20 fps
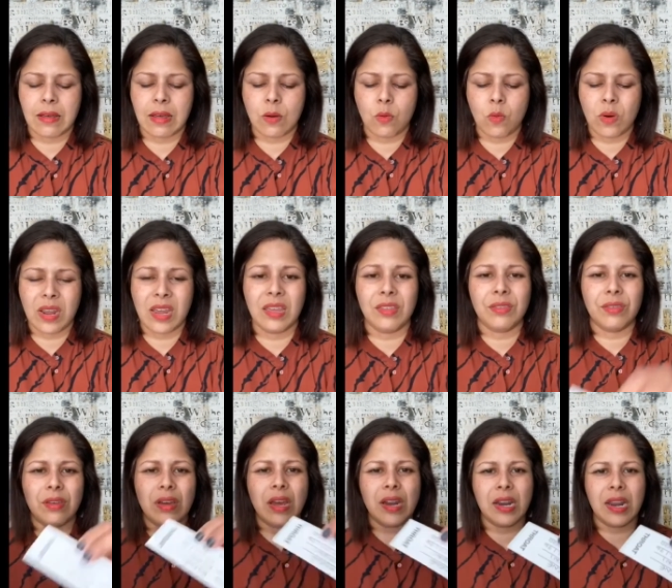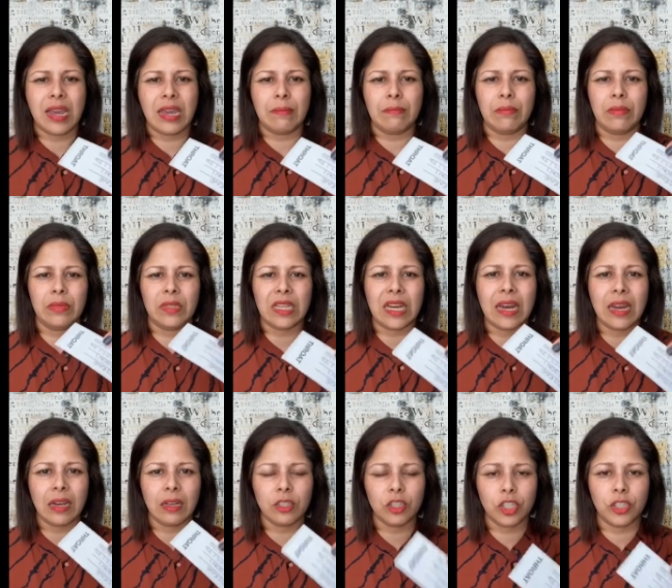with a name
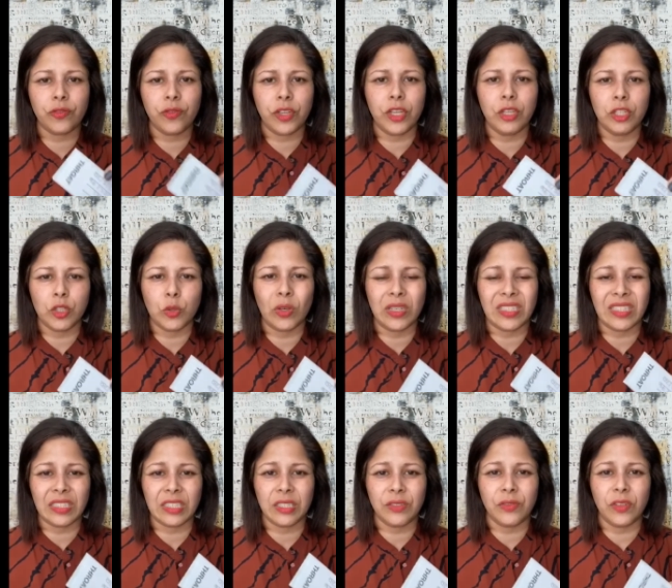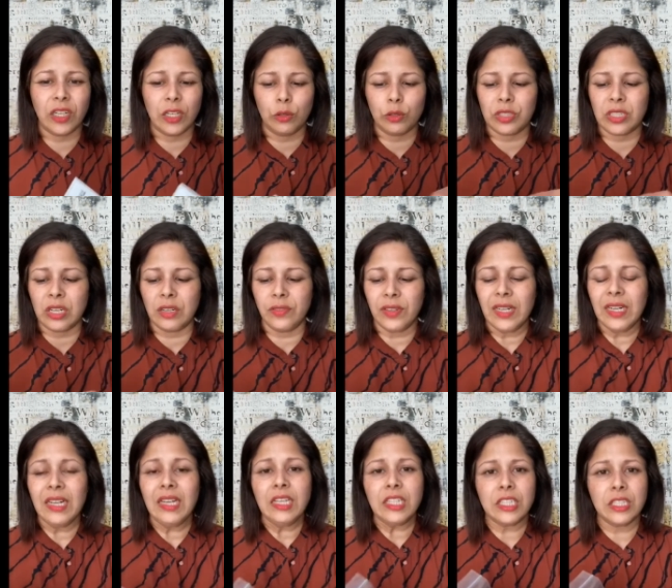tag to, for you to identify yourself.
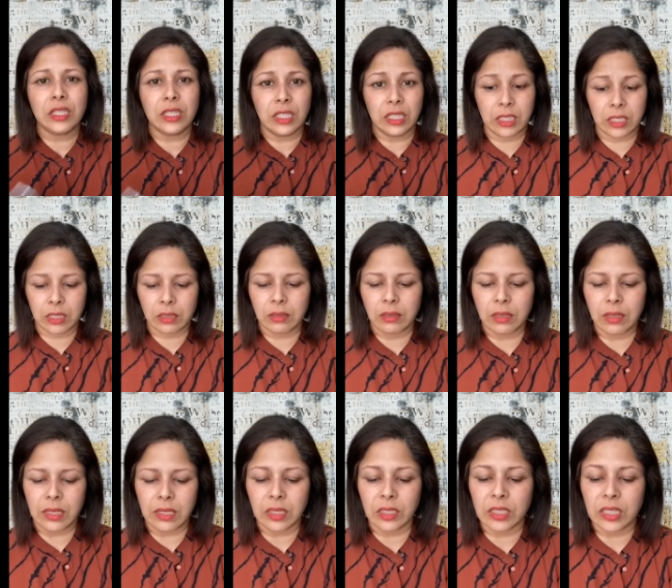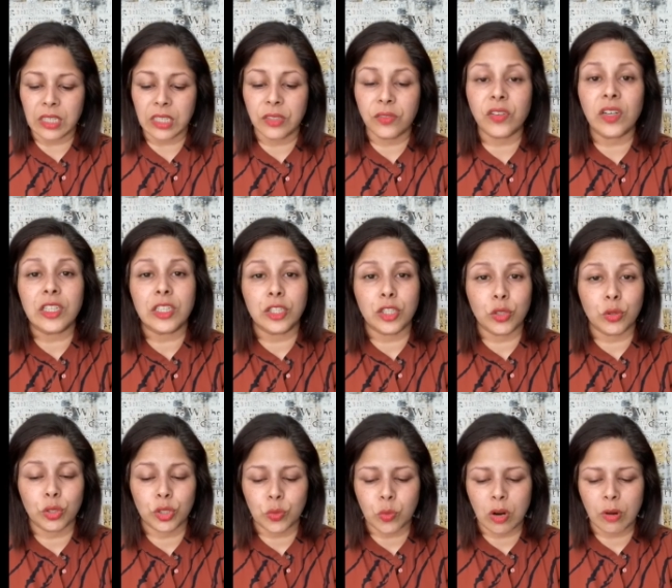So this is identified as your
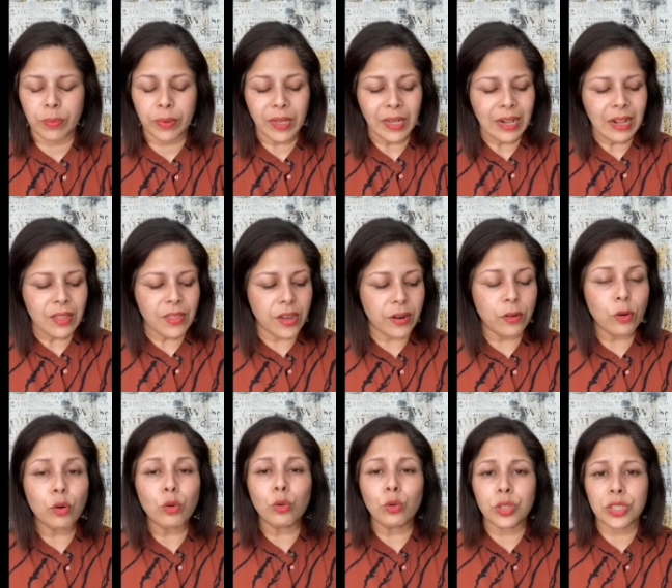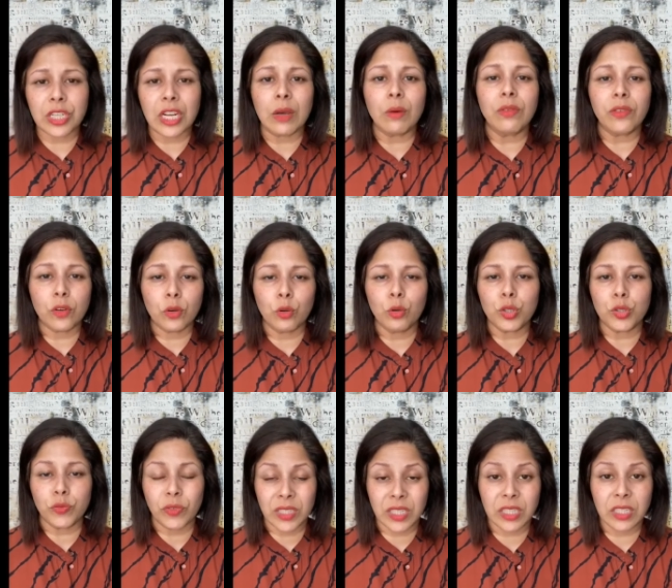swab. There are also, of course,
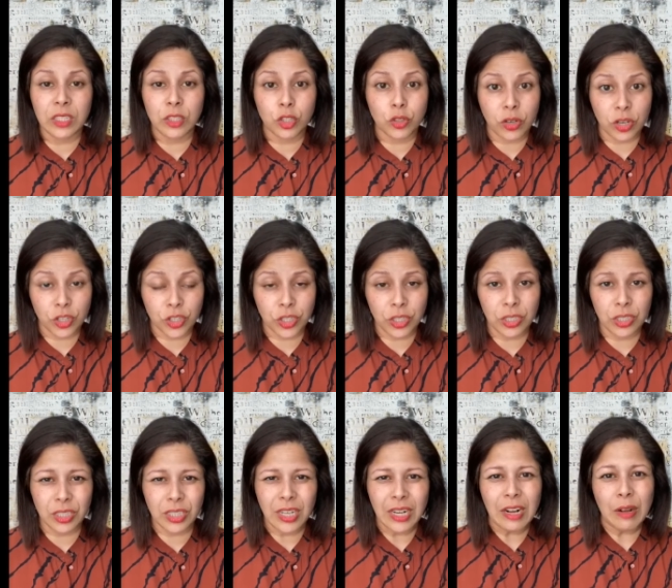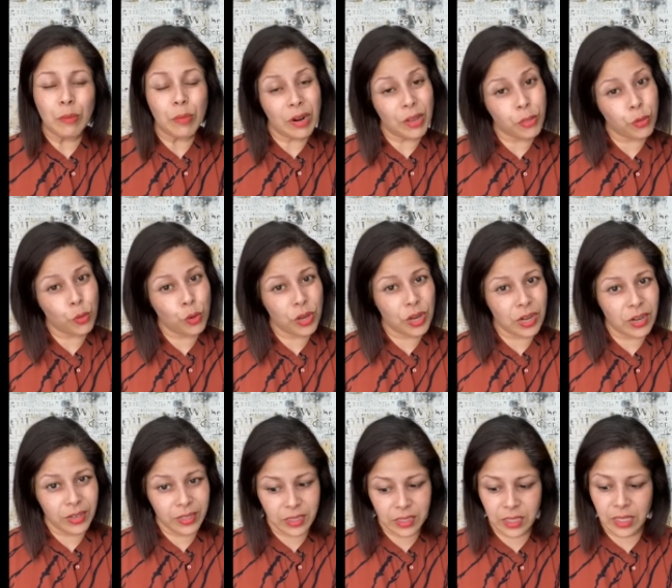written instructions, but I thought you'd
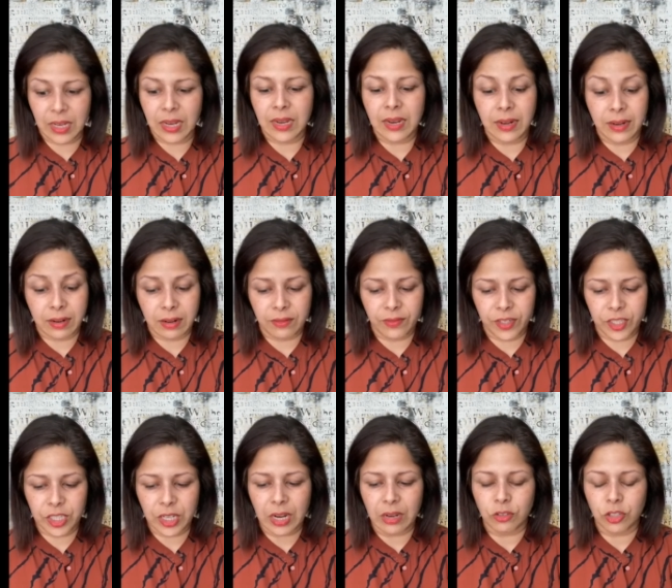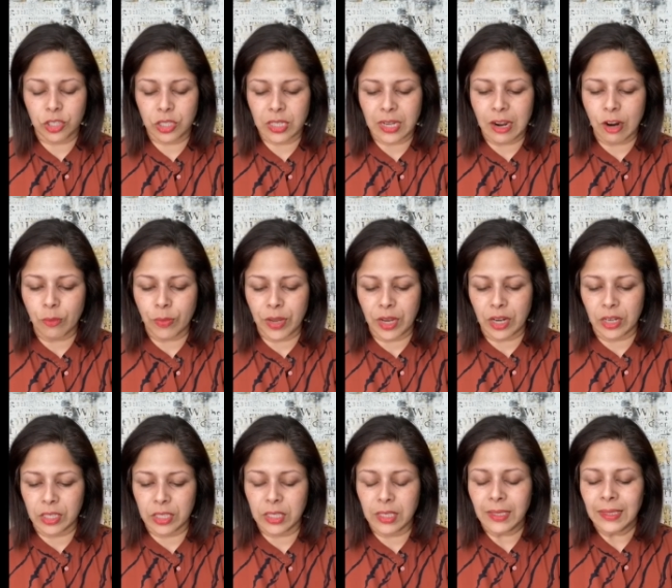like to see a little video just to help you
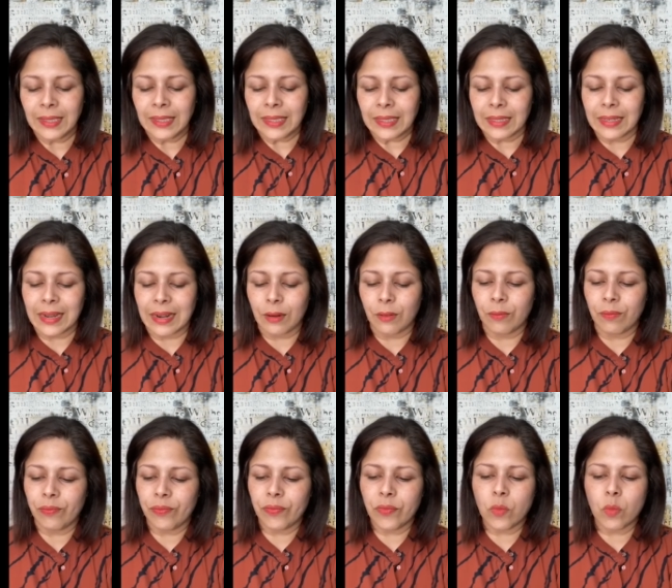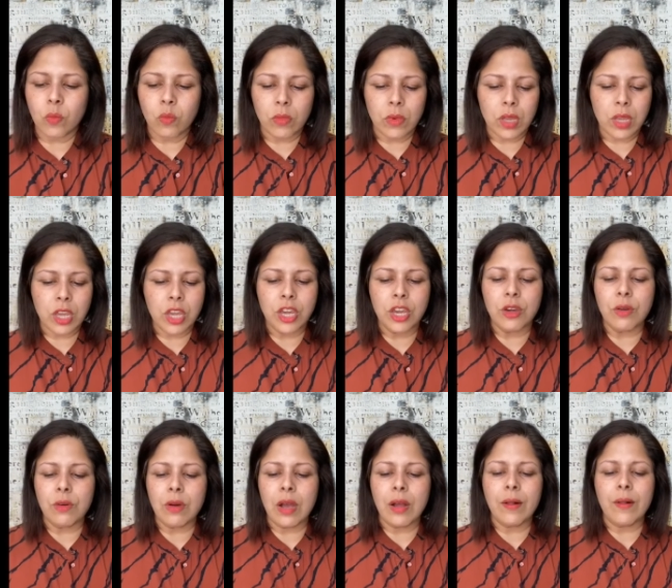guys. Now, you
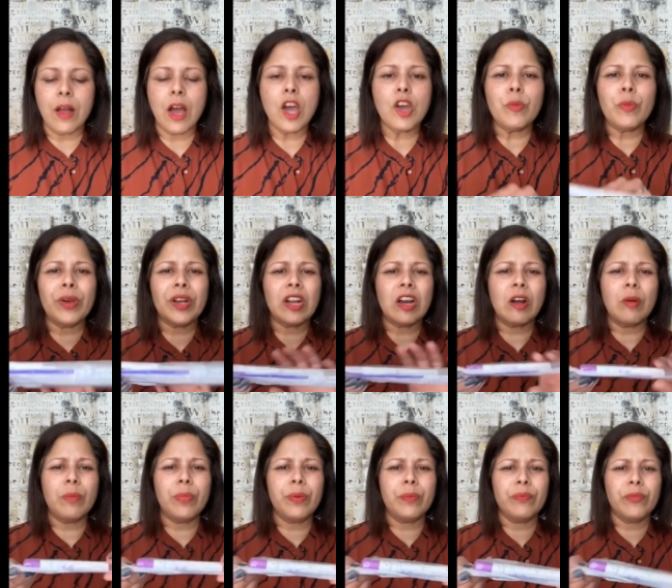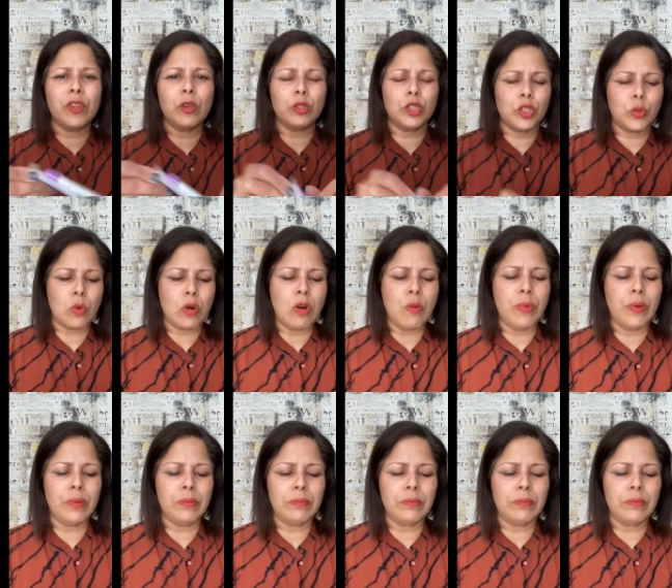open up your swab.